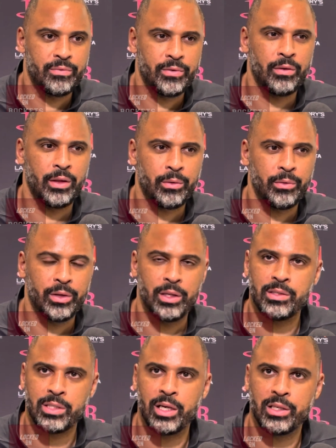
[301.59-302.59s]
go like we were a
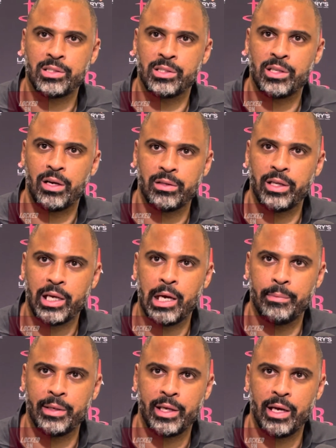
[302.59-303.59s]
little sluggish to start, and they
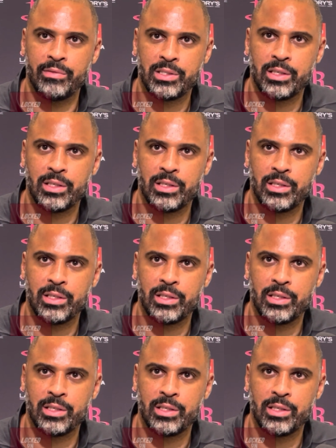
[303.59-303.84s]
came in and gave us